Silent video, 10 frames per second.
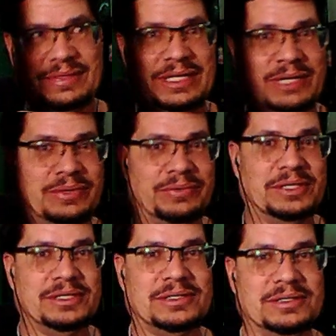they were
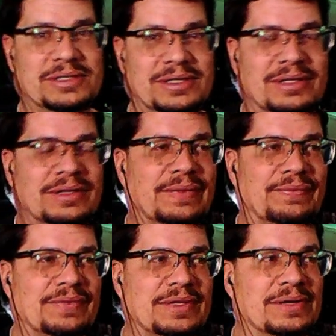really good,
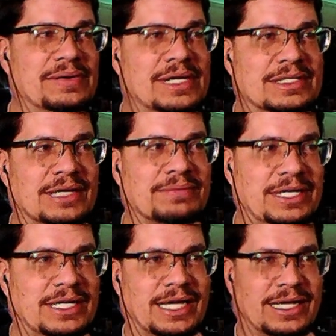you know, and I was like,
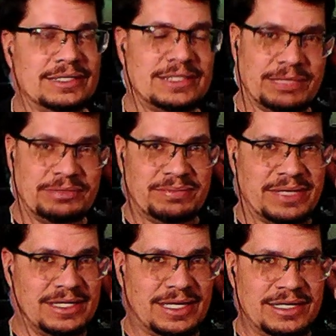man, I got to step up
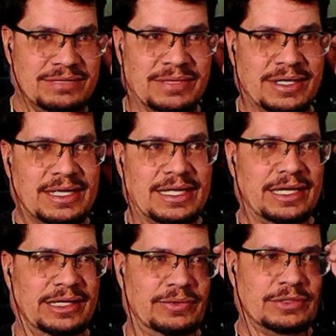my game.
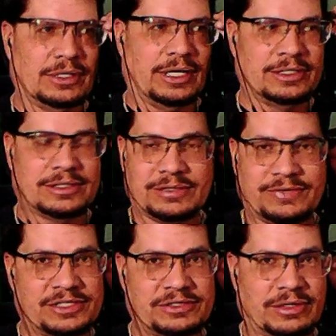And there was a lot of
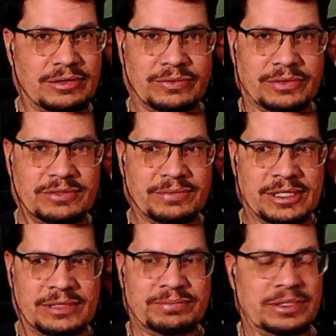stuff I struggled with,
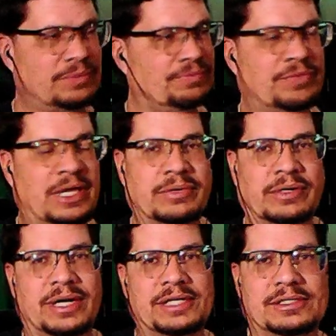man, but they were
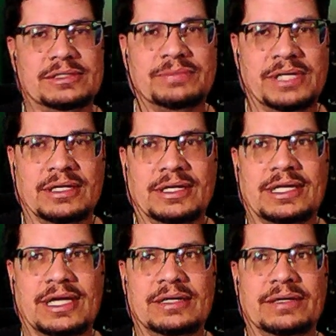gracious, man, and they
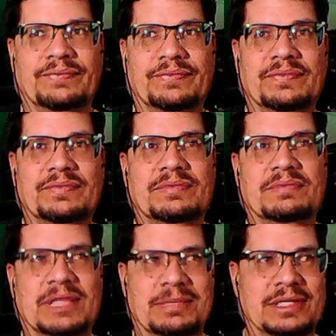kind of
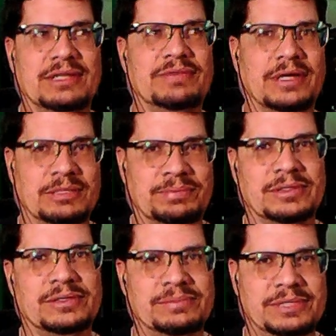let me develop a
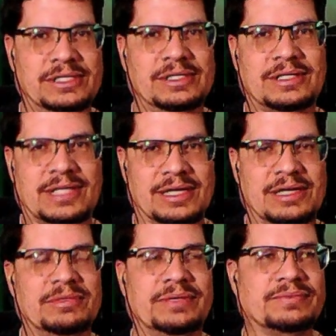little bit at a
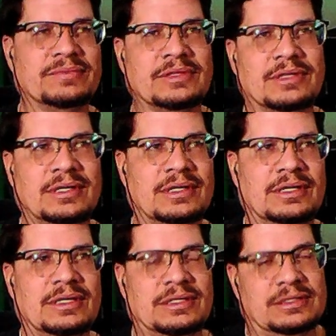time. And
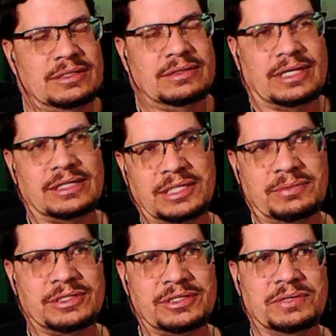so I was
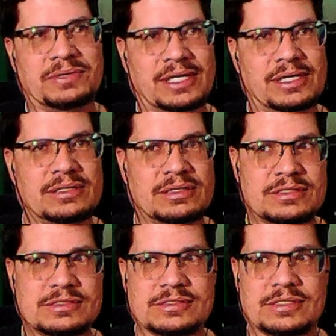able to do okay,
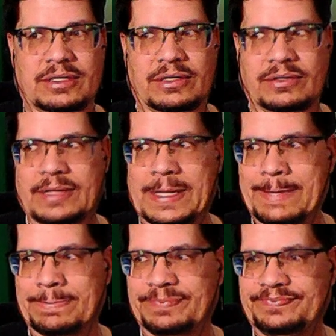you
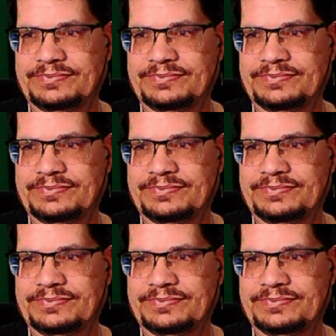know.